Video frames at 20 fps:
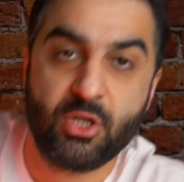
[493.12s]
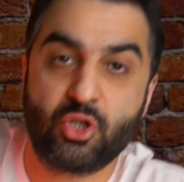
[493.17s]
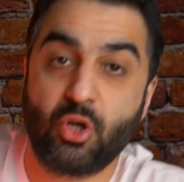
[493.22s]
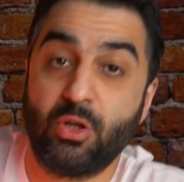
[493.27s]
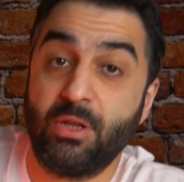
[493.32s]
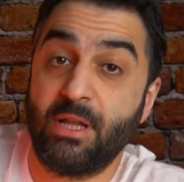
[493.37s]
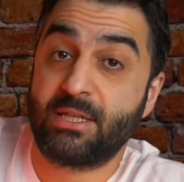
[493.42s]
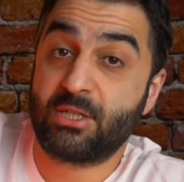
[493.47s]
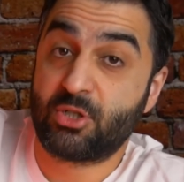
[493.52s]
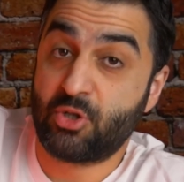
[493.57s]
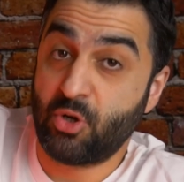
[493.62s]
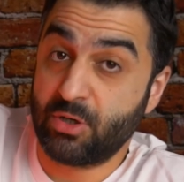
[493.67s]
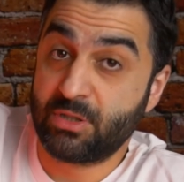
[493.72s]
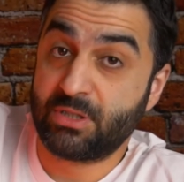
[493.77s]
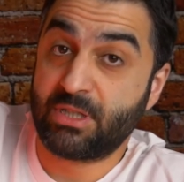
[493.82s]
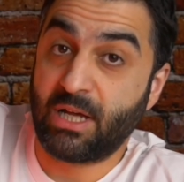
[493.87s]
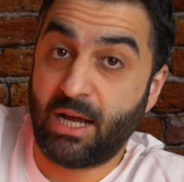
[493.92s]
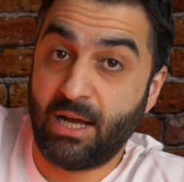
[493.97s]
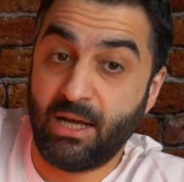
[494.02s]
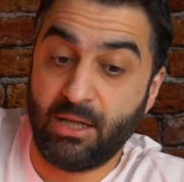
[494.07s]
So let's turn
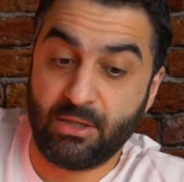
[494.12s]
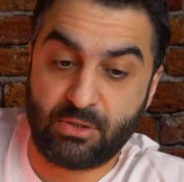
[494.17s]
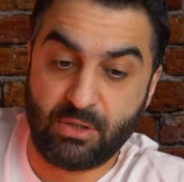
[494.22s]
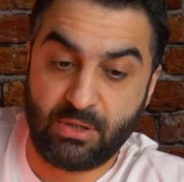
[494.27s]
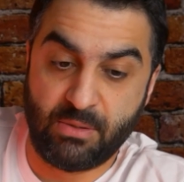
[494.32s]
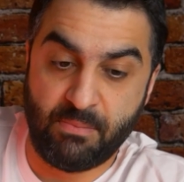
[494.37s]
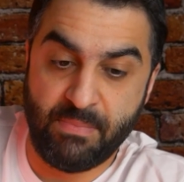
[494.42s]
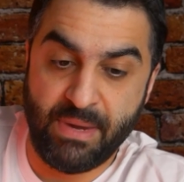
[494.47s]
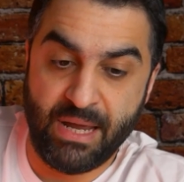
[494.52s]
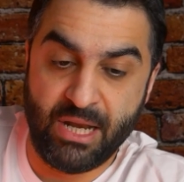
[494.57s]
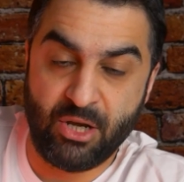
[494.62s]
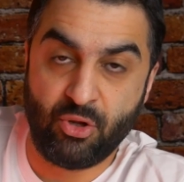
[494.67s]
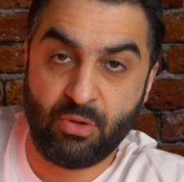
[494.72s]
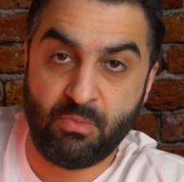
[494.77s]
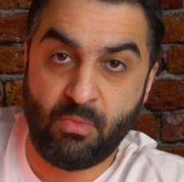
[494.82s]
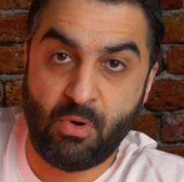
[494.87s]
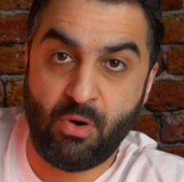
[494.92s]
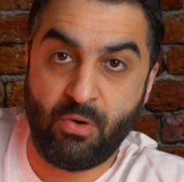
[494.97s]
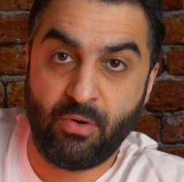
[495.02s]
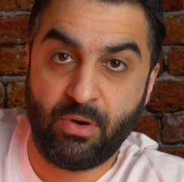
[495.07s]
dial to the manual
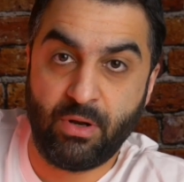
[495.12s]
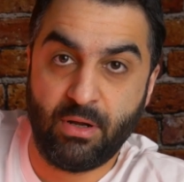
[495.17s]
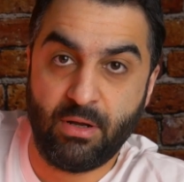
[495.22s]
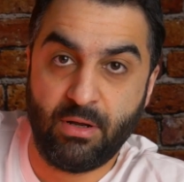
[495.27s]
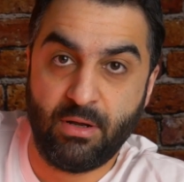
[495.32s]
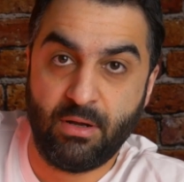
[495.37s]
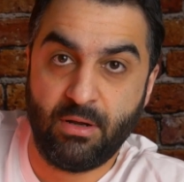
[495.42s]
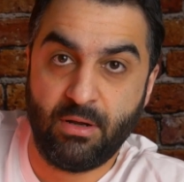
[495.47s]
mode.